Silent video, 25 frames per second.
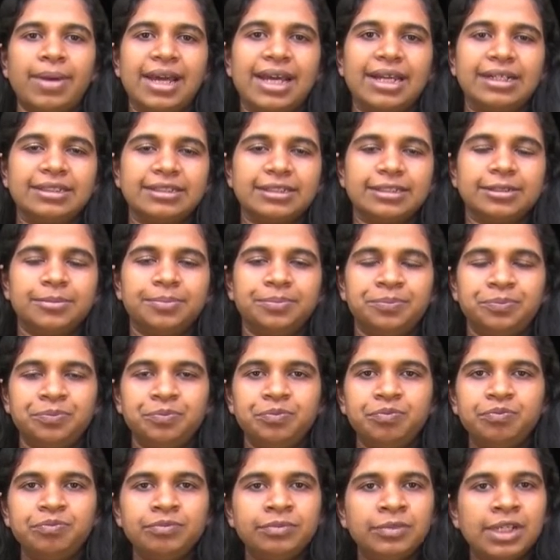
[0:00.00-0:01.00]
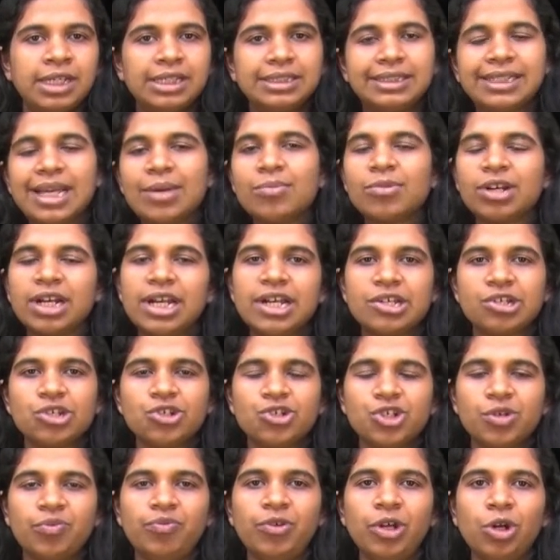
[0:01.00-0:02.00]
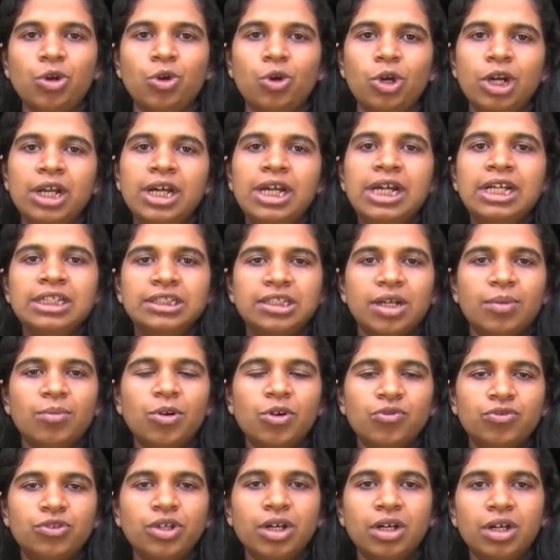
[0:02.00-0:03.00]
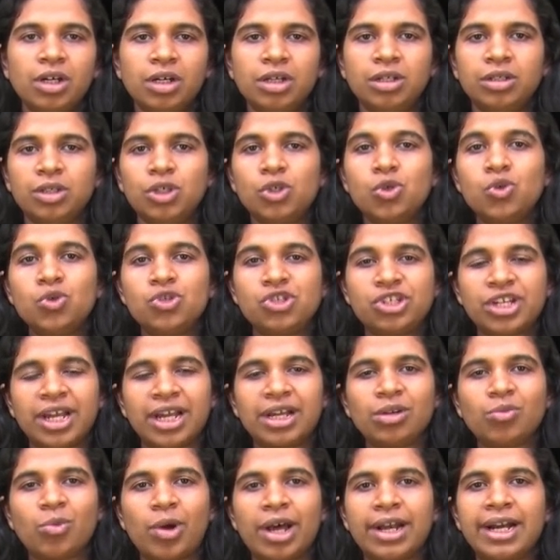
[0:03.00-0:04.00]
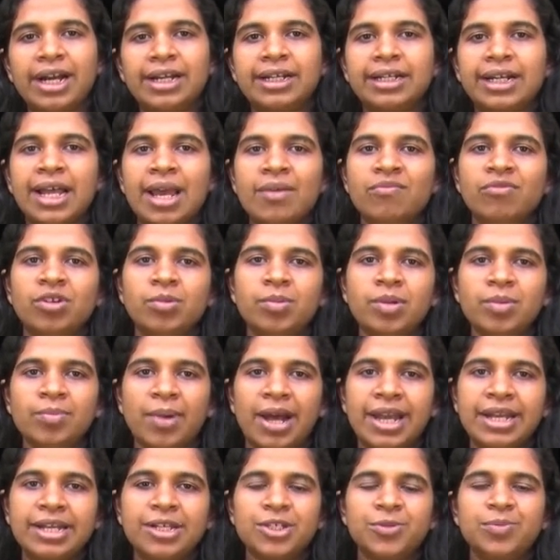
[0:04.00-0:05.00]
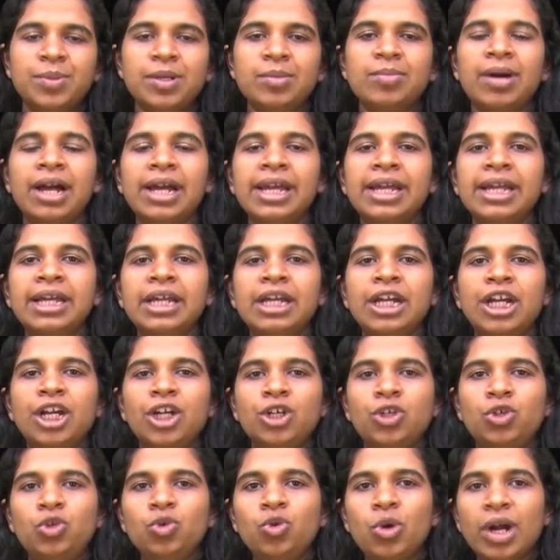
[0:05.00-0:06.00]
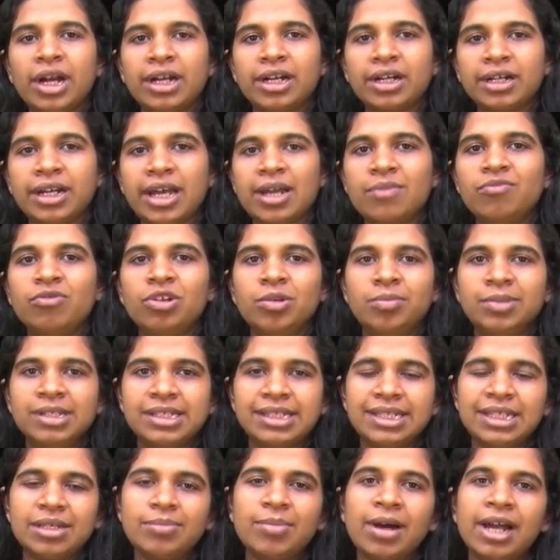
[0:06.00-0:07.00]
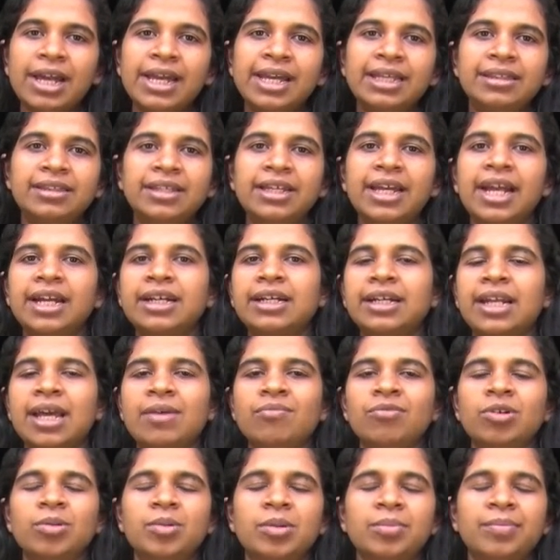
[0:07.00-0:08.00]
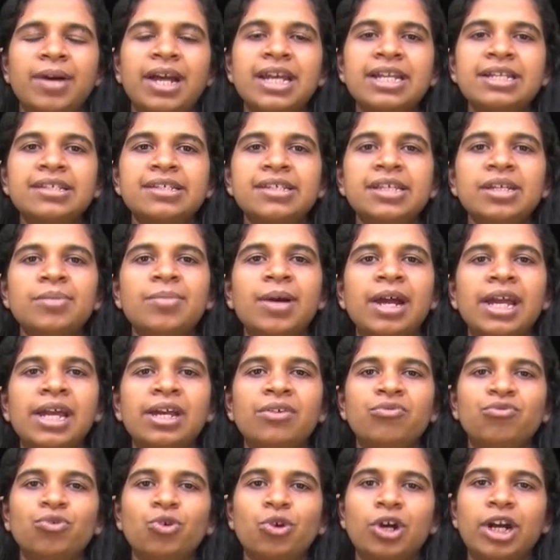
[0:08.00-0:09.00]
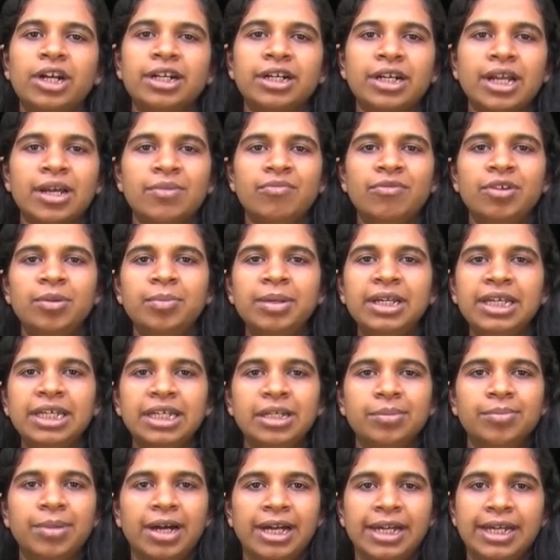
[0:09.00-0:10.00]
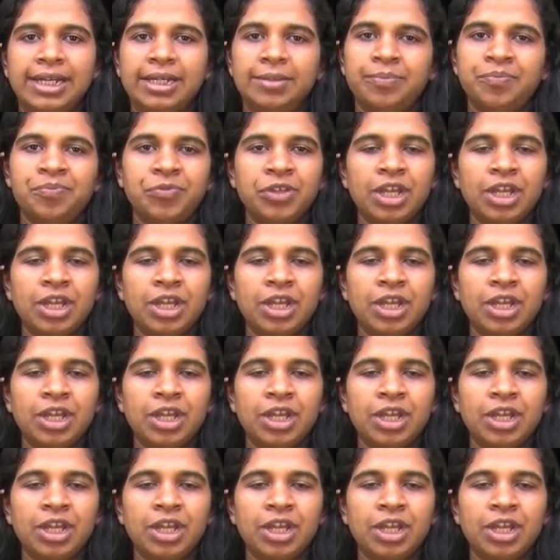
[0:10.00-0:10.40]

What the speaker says: pairs. Same relationship will hold. Some of the roots taken one at a time will be minus b by a, 2 at a time will be c by a, 3 at a time will be minus d by a, 4 at a time will be e by a.